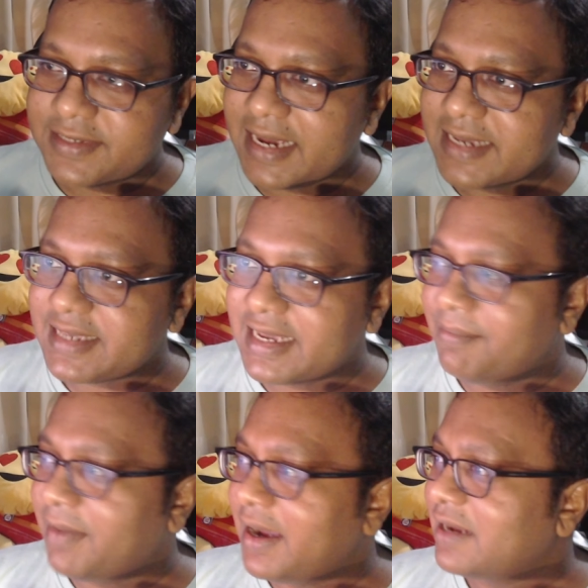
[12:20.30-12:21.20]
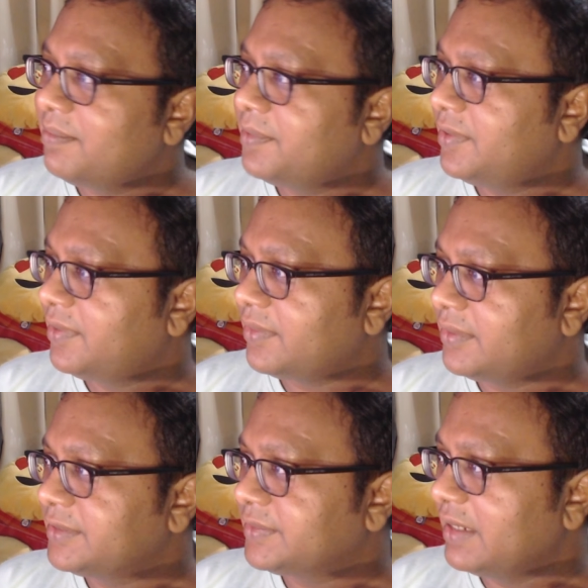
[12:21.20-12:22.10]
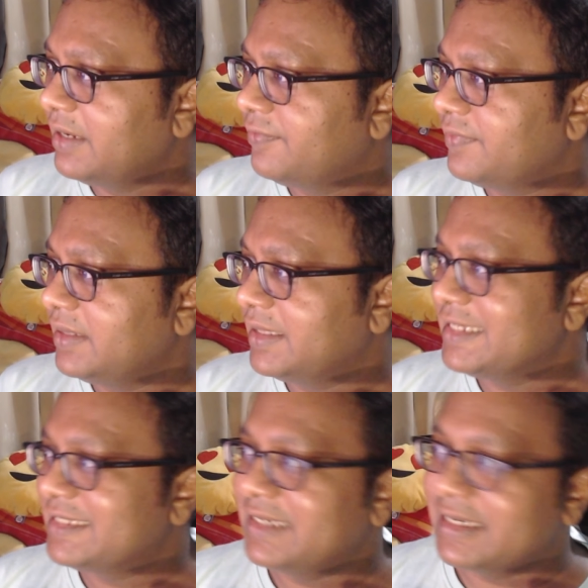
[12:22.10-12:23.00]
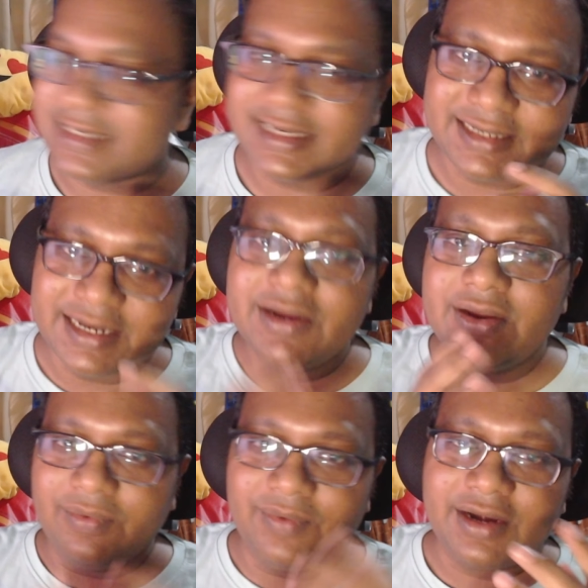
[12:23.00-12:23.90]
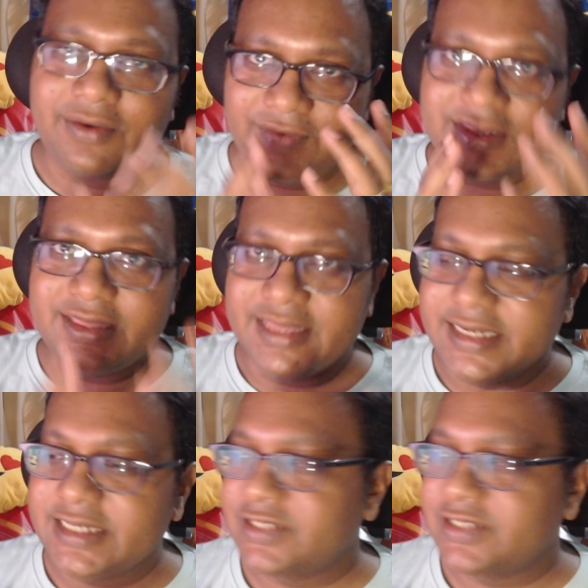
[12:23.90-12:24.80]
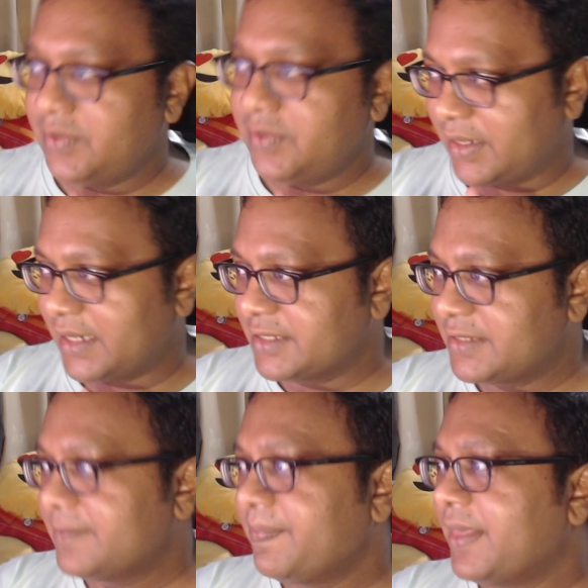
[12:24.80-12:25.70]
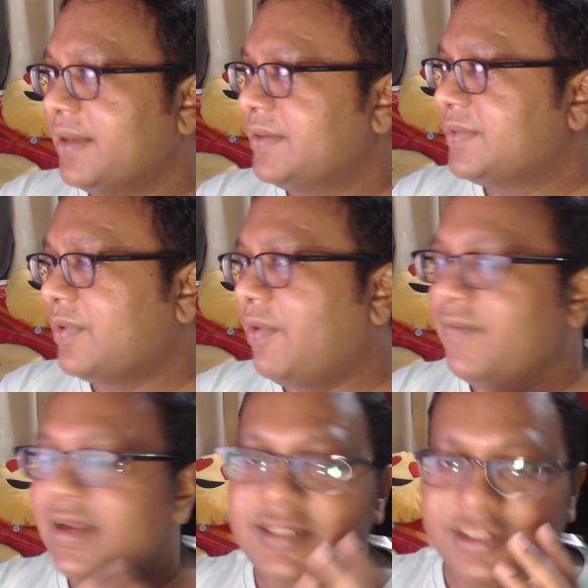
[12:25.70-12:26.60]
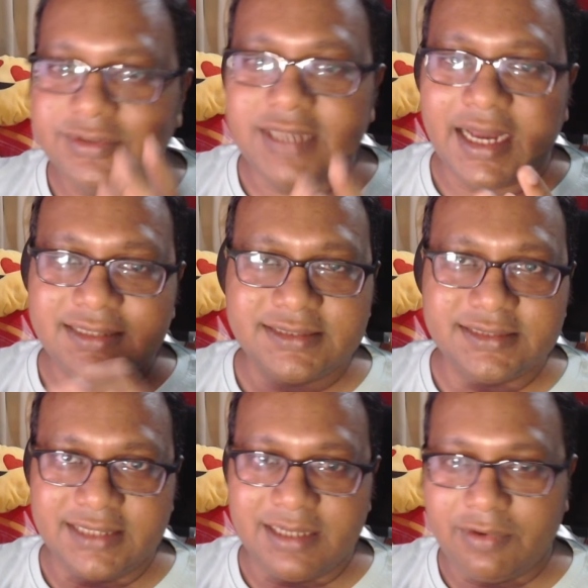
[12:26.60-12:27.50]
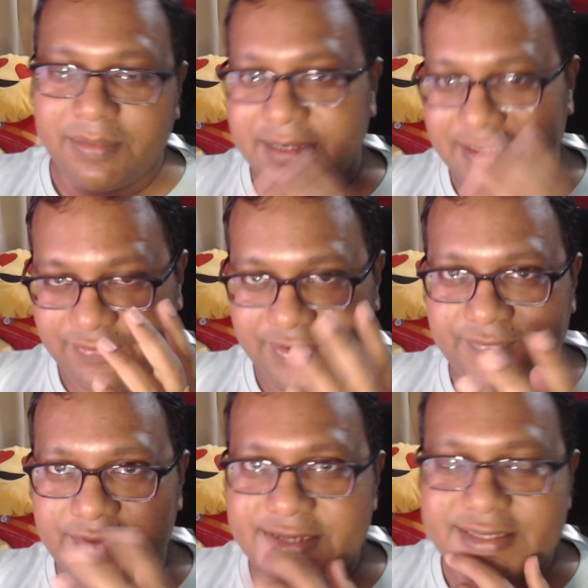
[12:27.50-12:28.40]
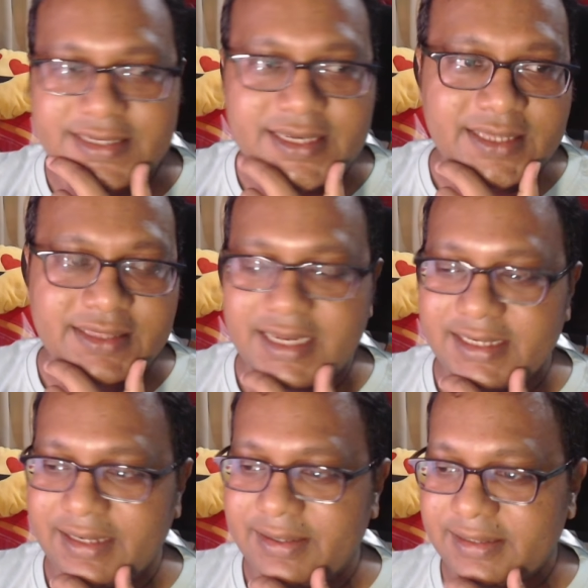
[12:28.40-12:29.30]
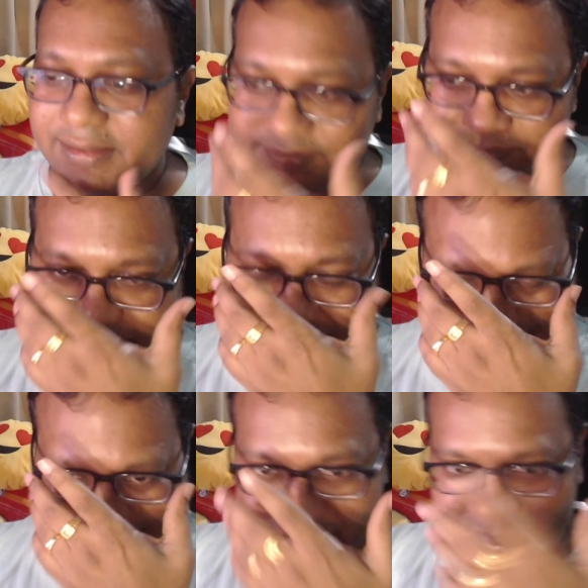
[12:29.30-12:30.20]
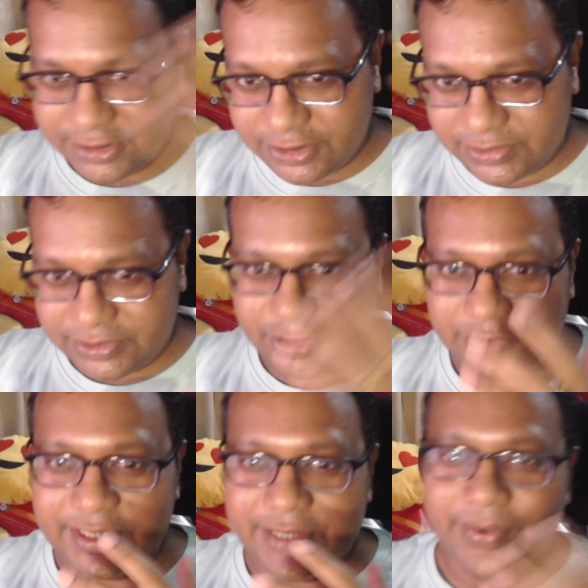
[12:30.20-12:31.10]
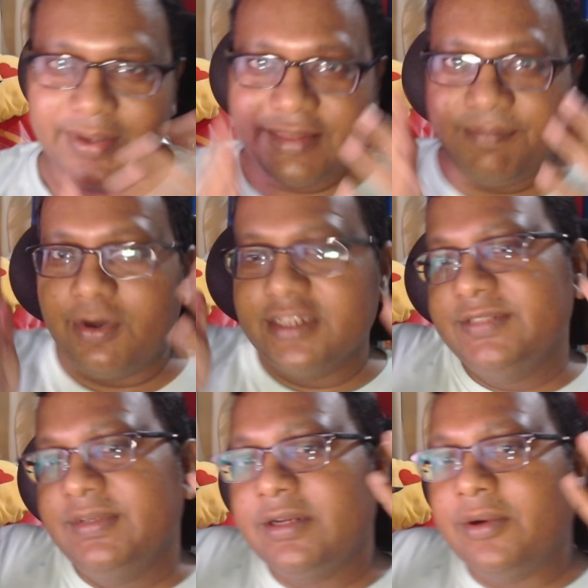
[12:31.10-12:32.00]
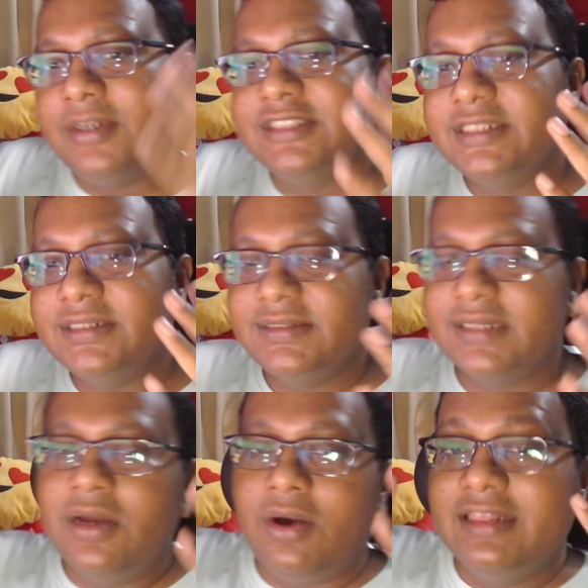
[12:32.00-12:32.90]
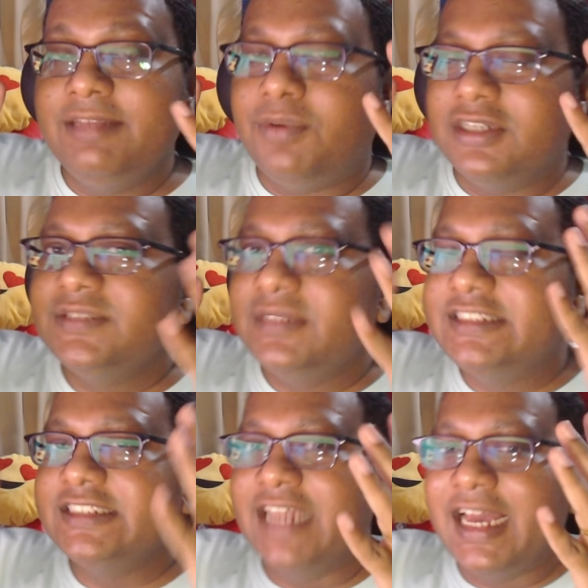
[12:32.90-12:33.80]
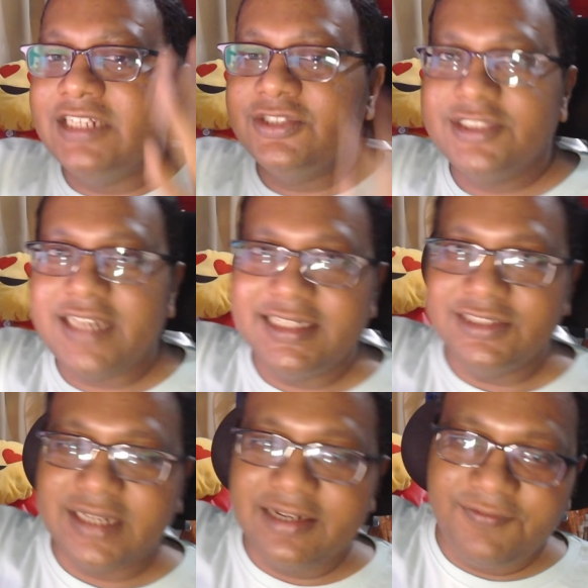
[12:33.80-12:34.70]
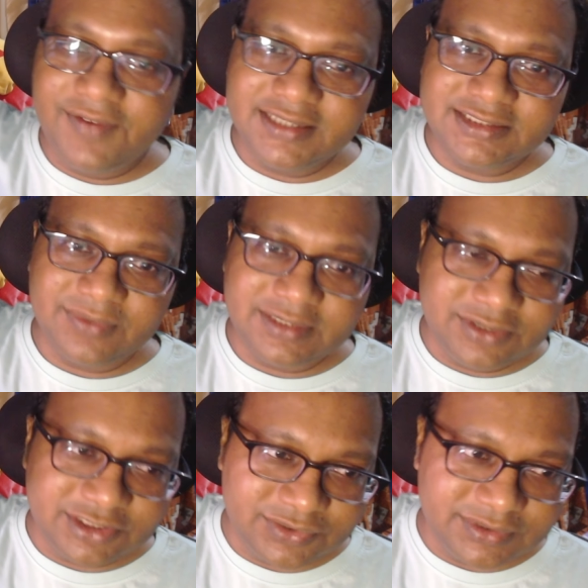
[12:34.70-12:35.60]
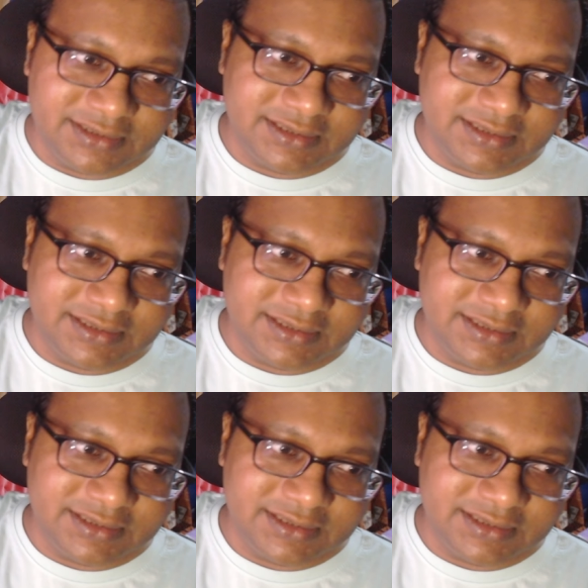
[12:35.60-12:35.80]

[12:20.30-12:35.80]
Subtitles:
my computer also if this doesn't work with these 2 LoRa's. So we'll do that in a moment if we face that error. I'm just showing you all the possible causes, all the possible scenarios that you can face when you're doing this